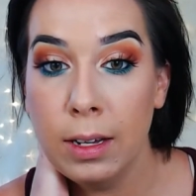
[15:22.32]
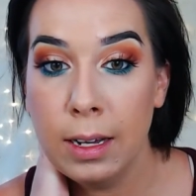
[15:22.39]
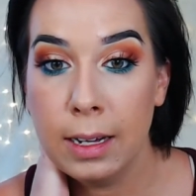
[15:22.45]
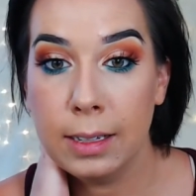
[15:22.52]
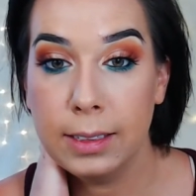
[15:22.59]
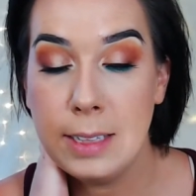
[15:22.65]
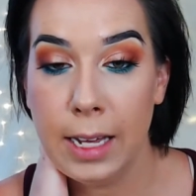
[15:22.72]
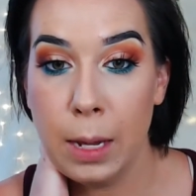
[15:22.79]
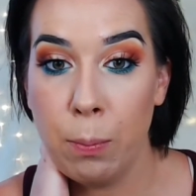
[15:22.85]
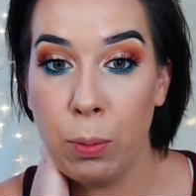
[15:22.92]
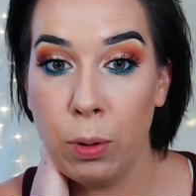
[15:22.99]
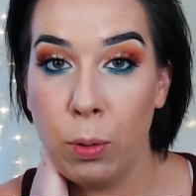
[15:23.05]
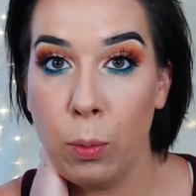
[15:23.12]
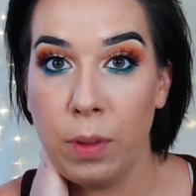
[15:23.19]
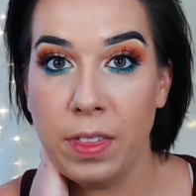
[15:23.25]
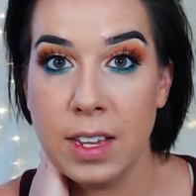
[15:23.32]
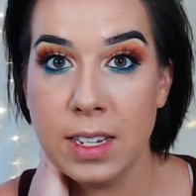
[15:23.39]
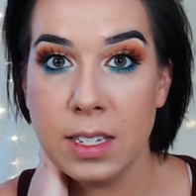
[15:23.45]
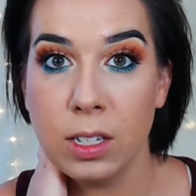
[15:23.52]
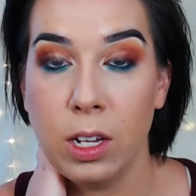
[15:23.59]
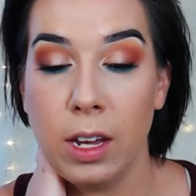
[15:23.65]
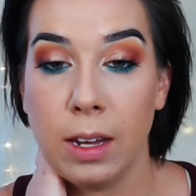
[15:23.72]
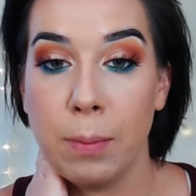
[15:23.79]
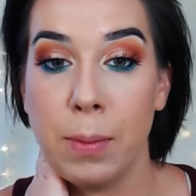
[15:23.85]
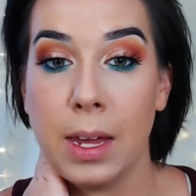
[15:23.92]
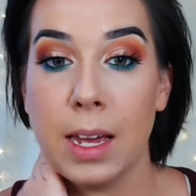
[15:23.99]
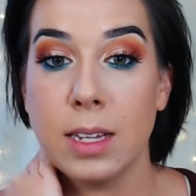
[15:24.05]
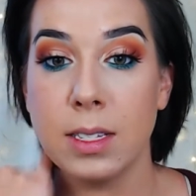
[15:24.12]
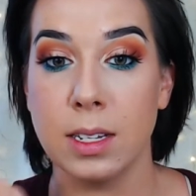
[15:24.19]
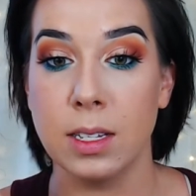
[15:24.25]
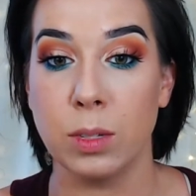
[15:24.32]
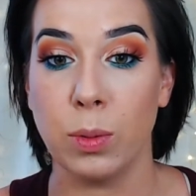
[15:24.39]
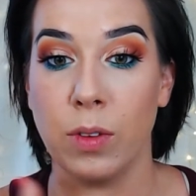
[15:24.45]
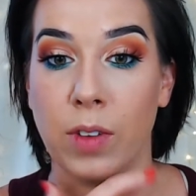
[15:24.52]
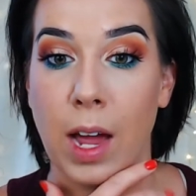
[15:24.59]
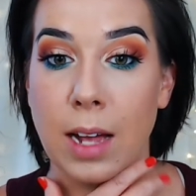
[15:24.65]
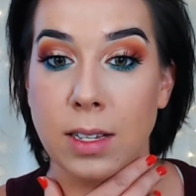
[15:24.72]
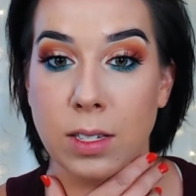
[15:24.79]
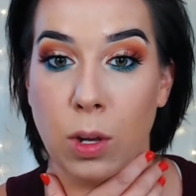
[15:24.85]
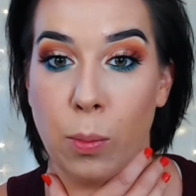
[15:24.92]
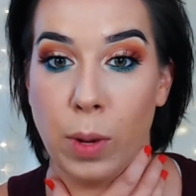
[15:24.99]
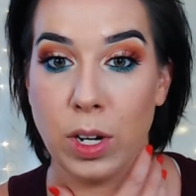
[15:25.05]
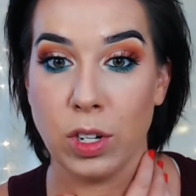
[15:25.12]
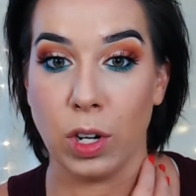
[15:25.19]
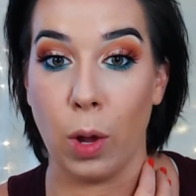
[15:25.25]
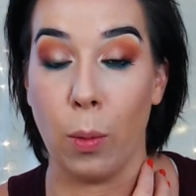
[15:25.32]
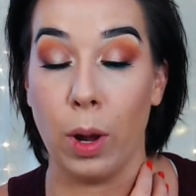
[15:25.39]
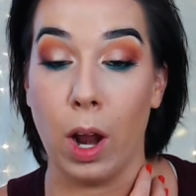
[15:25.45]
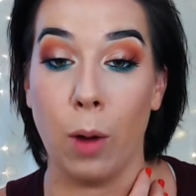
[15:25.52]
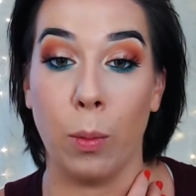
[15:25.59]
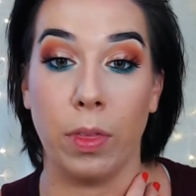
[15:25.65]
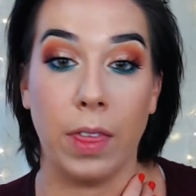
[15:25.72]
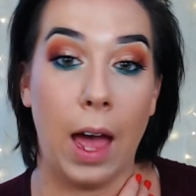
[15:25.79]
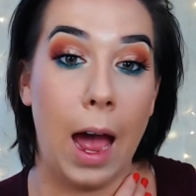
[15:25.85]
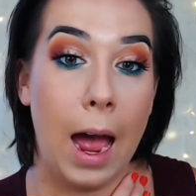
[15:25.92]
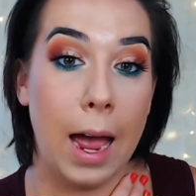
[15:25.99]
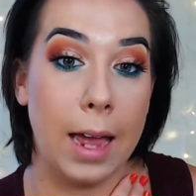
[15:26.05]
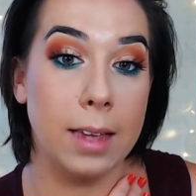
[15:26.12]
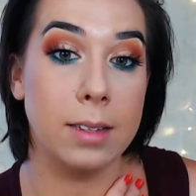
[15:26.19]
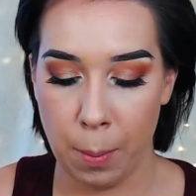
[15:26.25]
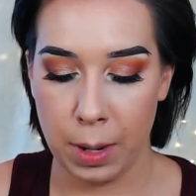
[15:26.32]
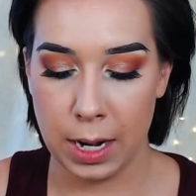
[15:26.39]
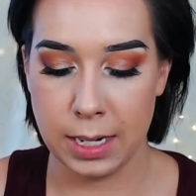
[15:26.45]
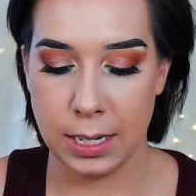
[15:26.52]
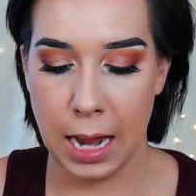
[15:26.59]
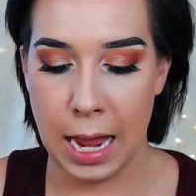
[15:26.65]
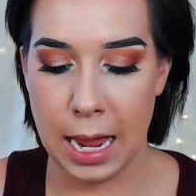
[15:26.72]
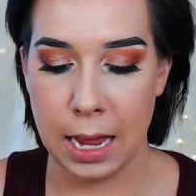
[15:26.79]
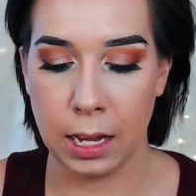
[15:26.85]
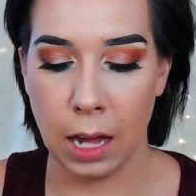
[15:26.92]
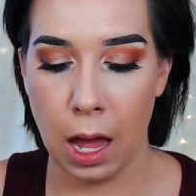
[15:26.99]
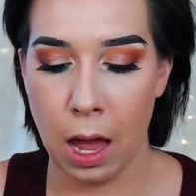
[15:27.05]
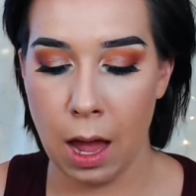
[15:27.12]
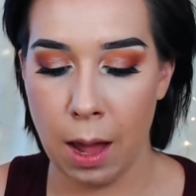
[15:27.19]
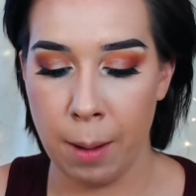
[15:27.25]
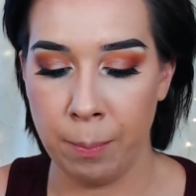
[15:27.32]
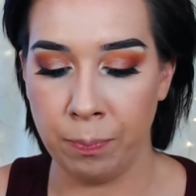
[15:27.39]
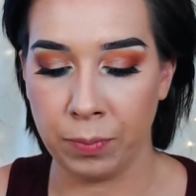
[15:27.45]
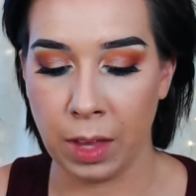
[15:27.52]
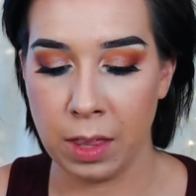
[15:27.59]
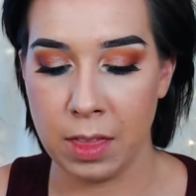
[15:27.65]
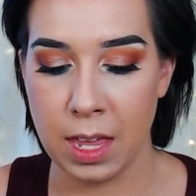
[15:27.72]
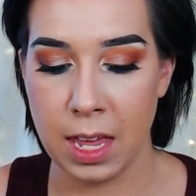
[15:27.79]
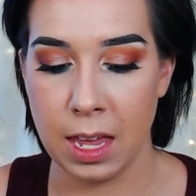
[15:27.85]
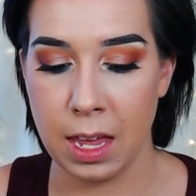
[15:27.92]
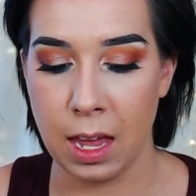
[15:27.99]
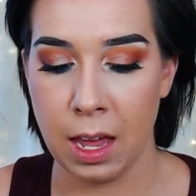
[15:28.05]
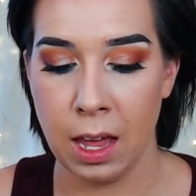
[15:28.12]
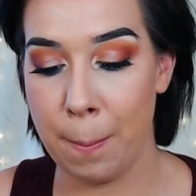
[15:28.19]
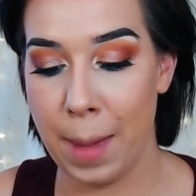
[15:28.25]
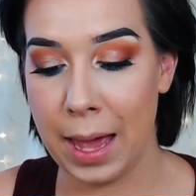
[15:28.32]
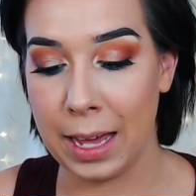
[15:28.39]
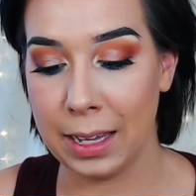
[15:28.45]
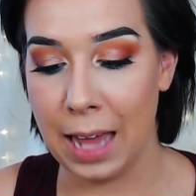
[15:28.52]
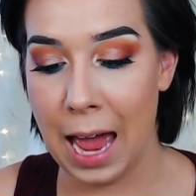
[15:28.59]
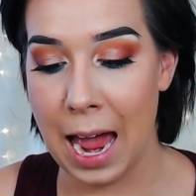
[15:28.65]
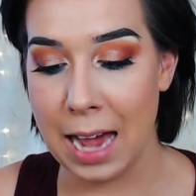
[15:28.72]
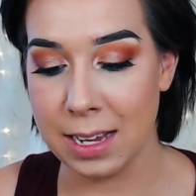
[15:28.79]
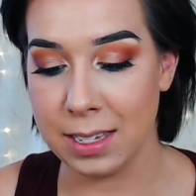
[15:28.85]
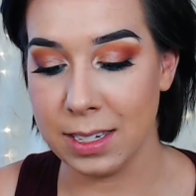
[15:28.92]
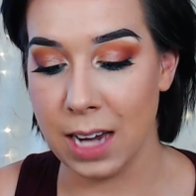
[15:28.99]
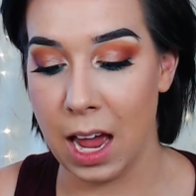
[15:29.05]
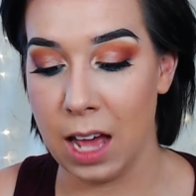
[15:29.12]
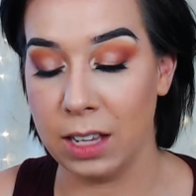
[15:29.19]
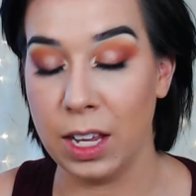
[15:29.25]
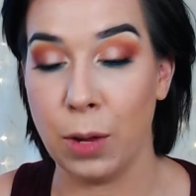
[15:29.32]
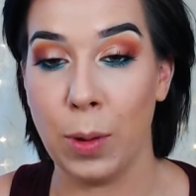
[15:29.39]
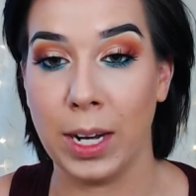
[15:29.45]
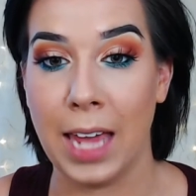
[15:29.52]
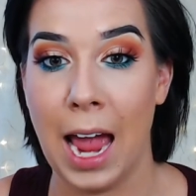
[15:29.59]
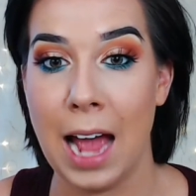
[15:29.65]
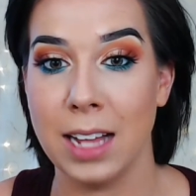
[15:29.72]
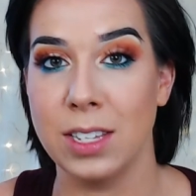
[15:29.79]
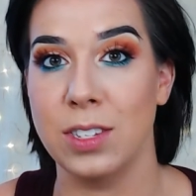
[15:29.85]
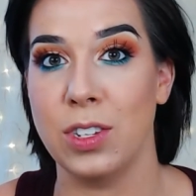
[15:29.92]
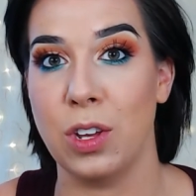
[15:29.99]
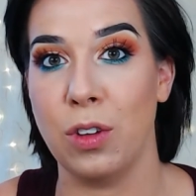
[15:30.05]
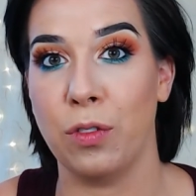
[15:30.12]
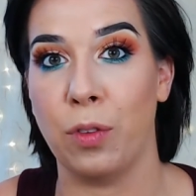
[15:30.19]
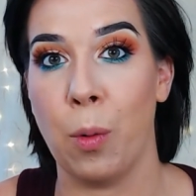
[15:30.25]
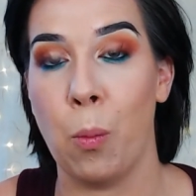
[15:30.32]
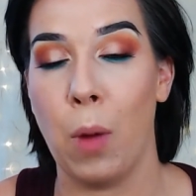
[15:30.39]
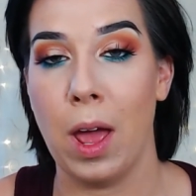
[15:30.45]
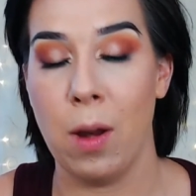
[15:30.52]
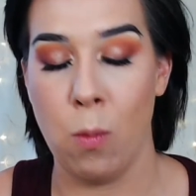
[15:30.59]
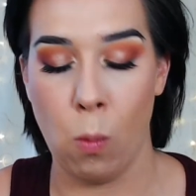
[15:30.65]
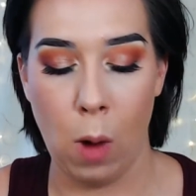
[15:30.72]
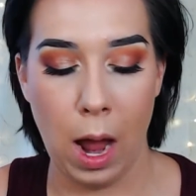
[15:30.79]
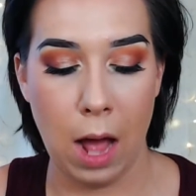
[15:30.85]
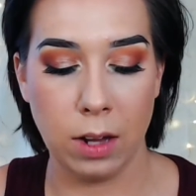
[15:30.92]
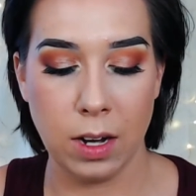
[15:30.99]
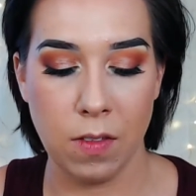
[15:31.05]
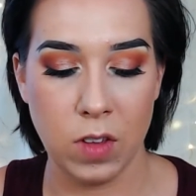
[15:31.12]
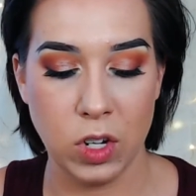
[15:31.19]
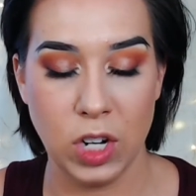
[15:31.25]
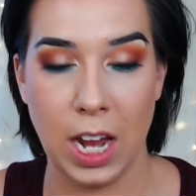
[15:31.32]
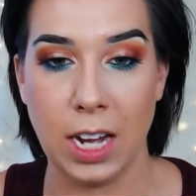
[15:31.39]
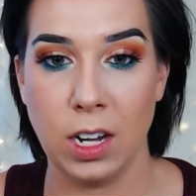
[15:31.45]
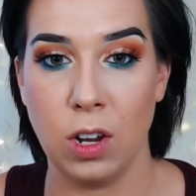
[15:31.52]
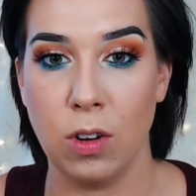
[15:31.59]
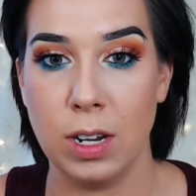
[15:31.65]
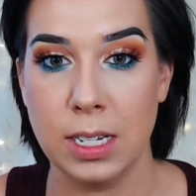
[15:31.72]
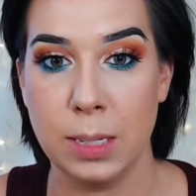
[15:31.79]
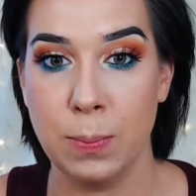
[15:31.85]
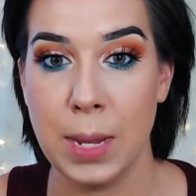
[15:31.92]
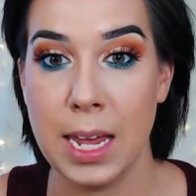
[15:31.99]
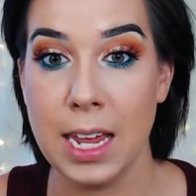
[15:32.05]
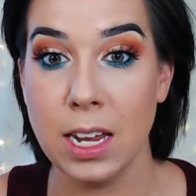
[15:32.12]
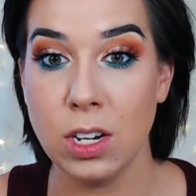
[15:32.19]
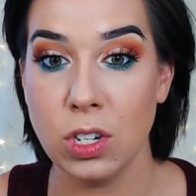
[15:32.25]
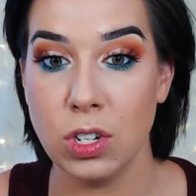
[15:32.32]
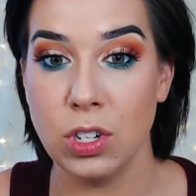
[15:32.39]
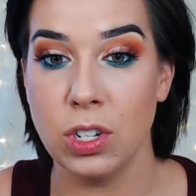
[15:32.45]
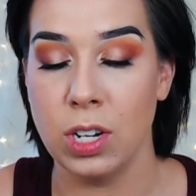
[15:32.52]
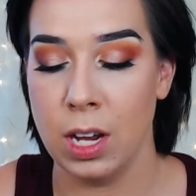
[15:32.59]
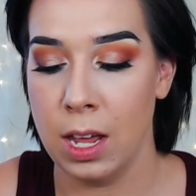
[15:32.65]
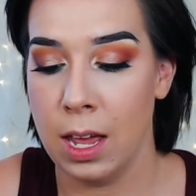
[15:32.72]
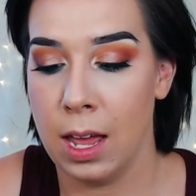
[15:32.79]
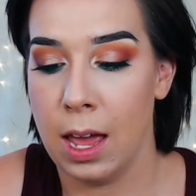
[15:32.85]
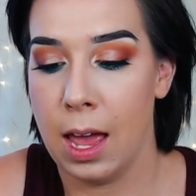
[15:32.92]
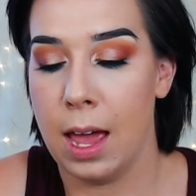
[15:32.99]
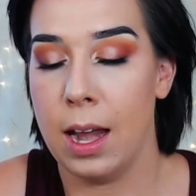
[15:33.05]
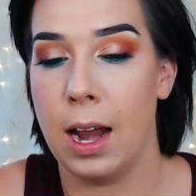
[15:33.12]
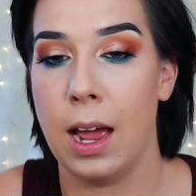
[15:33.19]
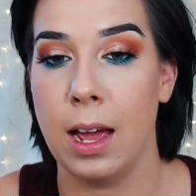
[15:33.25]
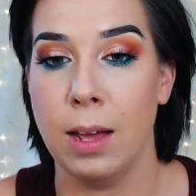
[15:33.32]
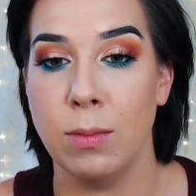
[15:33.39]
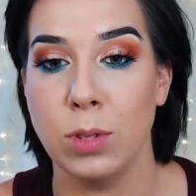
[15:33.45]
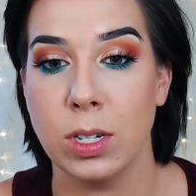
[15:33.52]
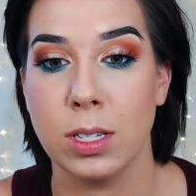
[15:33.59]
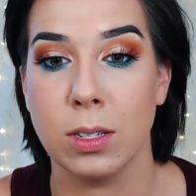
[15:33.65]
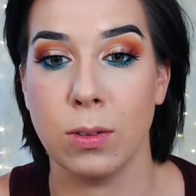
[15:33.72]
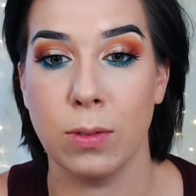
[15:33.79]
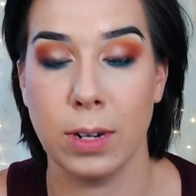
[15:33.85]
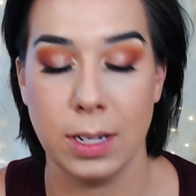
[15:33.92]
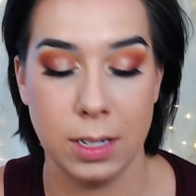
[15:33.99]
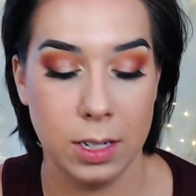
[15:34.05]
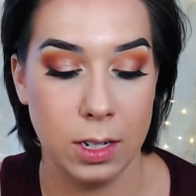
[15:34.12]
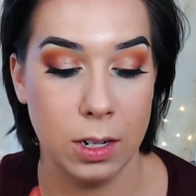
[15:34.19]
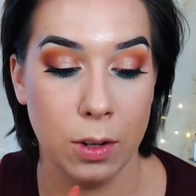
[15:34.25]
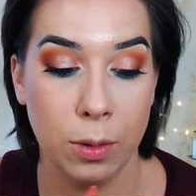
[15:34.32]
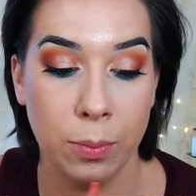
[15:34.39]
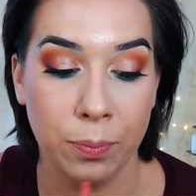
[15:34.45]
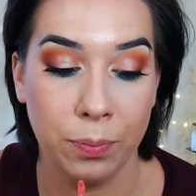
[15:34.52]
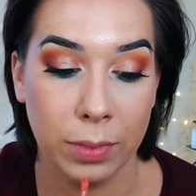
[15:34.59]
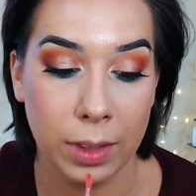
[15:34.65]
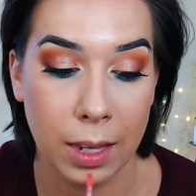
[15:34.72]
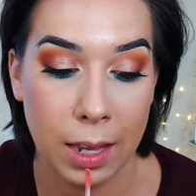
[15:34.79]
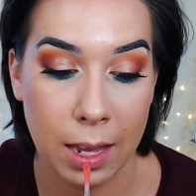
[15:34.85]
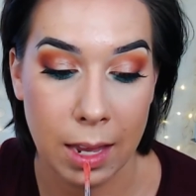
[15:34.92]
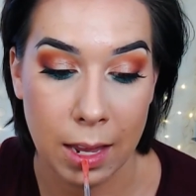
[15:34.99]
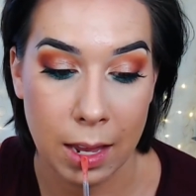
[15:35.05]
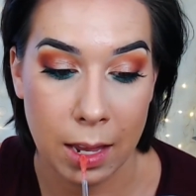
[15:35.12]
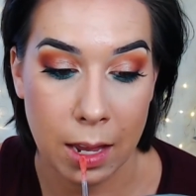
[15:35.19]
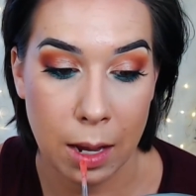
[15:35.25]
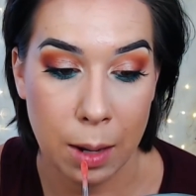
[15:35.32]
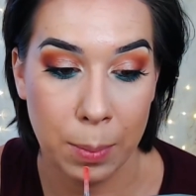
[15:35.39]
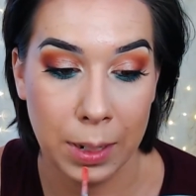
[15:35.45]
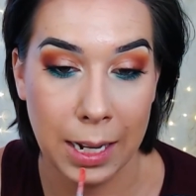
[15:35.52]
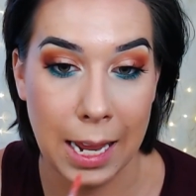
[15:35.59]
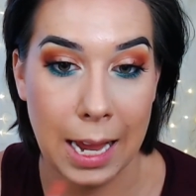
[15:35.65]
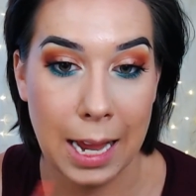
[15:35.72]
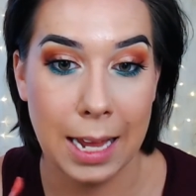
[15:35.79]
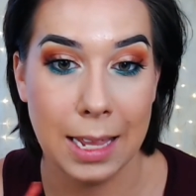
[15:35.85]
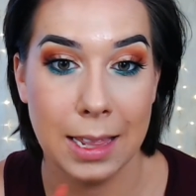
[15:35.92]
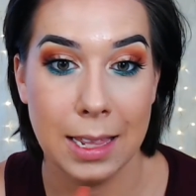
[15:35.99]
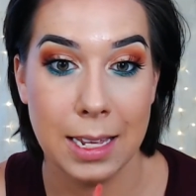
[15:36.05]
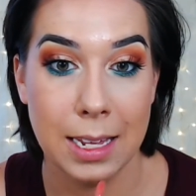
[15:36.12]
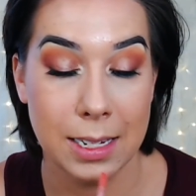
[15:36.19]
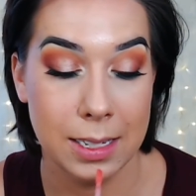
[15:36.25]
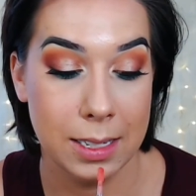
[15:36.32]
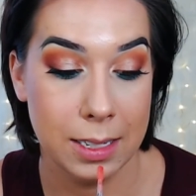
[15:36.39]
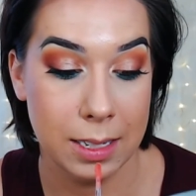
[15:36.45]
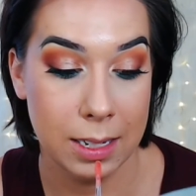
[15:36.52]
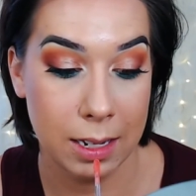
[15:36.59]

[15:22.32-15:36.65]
lip with this look, because since we've got so much going on with the eyes. I'm gonna take the MEGALAST liquid catsuit from Wet n Wild in the shade Nudist Peach, and I'm just going to apply this.